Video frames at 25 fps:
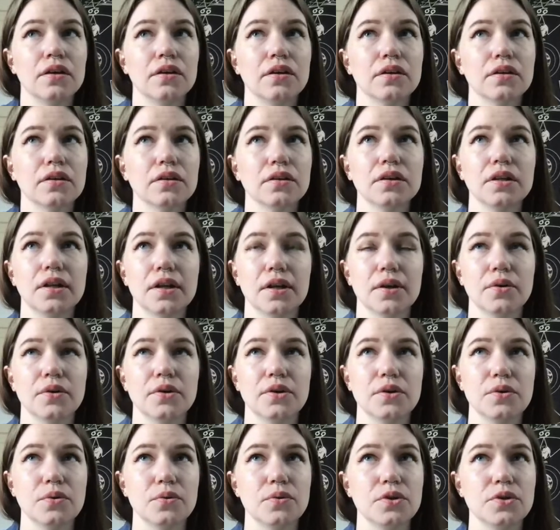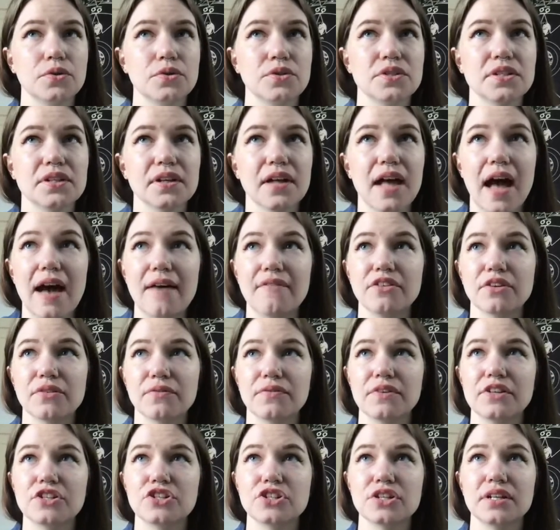you still have your
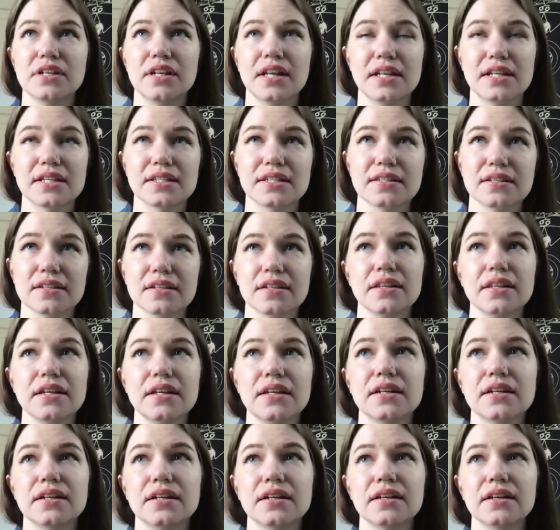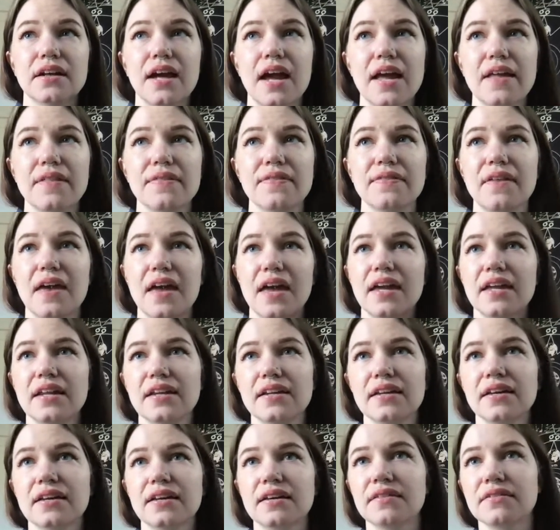vision and it's clear, and
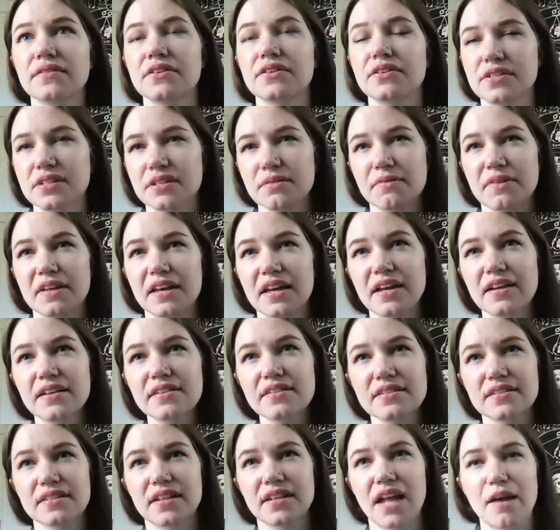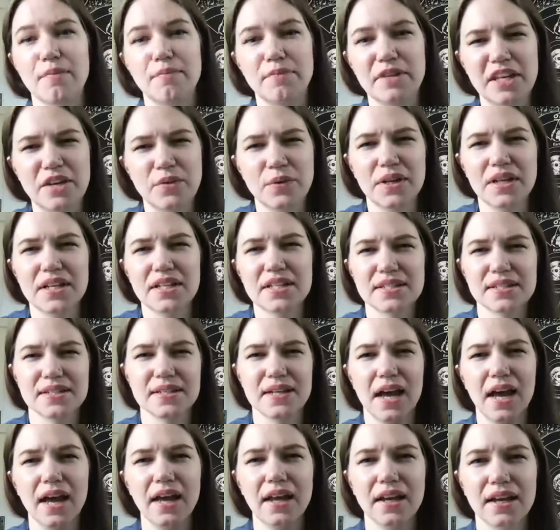then there's something else stopping you, and it's
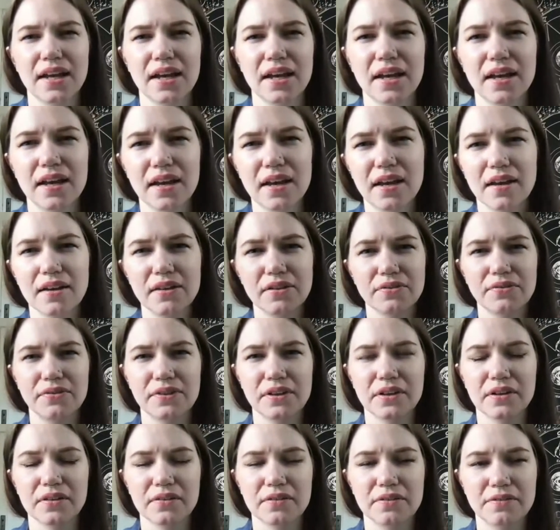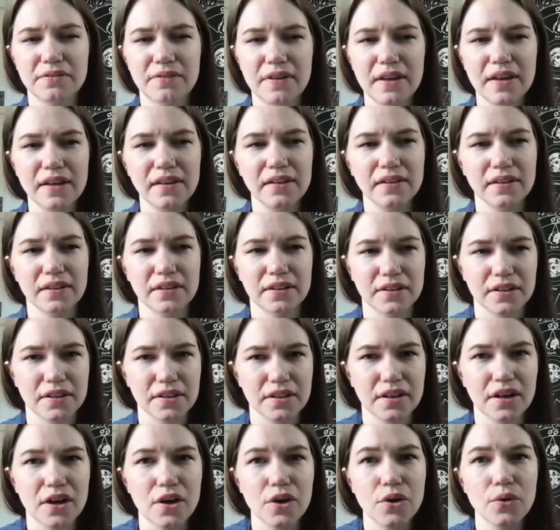not a fear of failure.
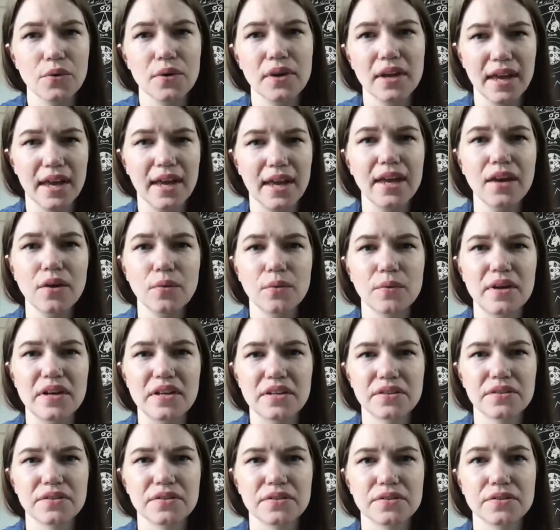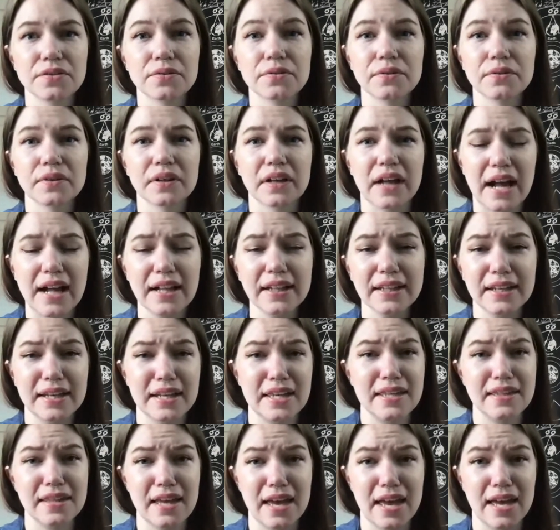You're okay with the reality
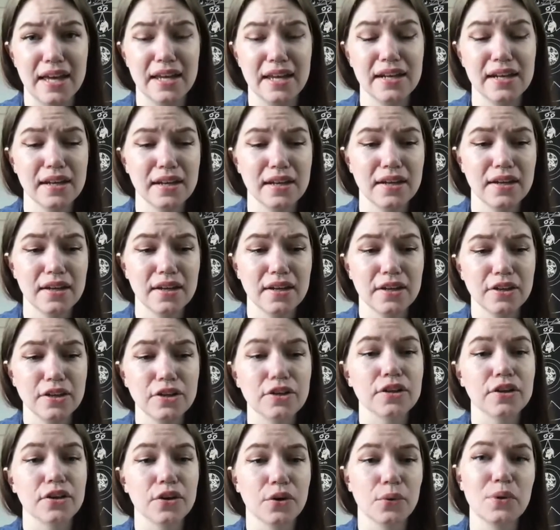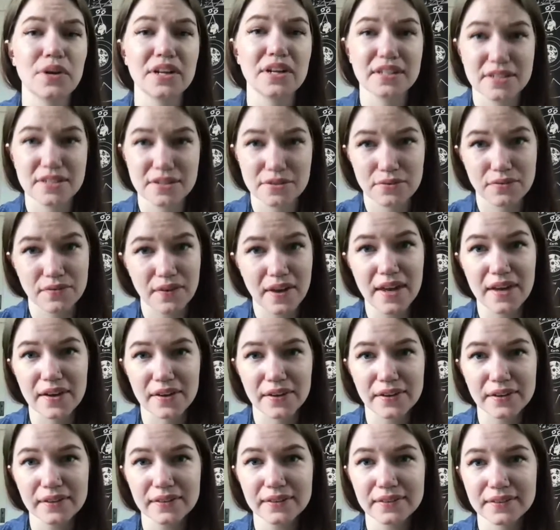that you're going to
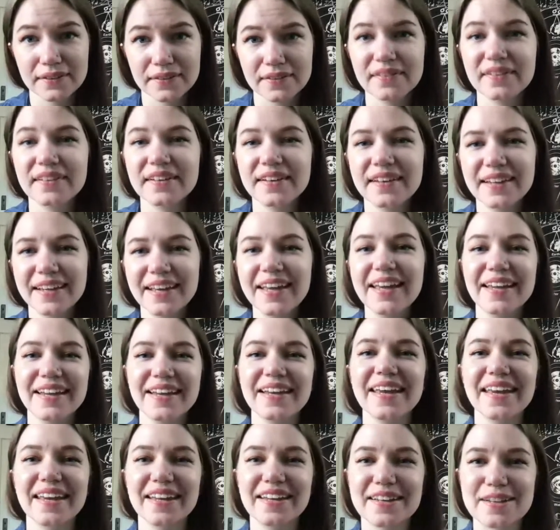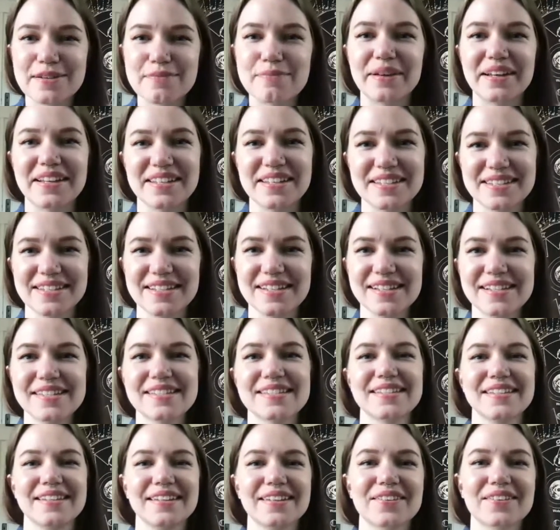fail in your business.
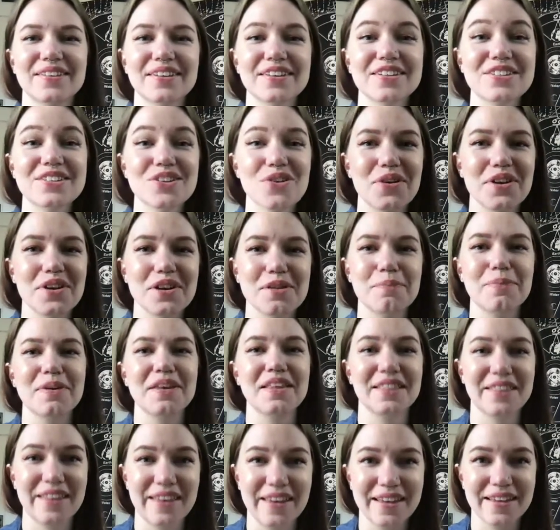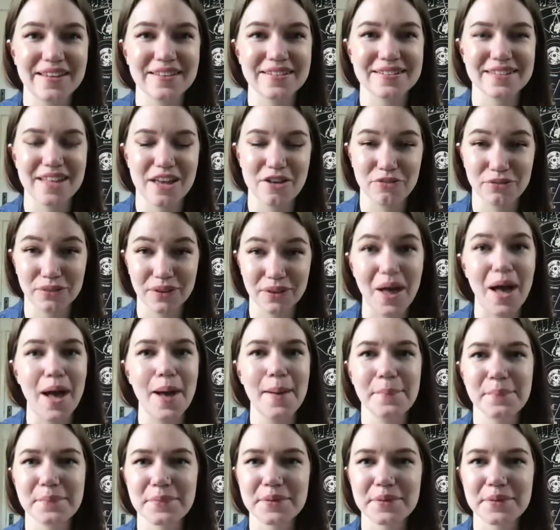There's going to be things that flop.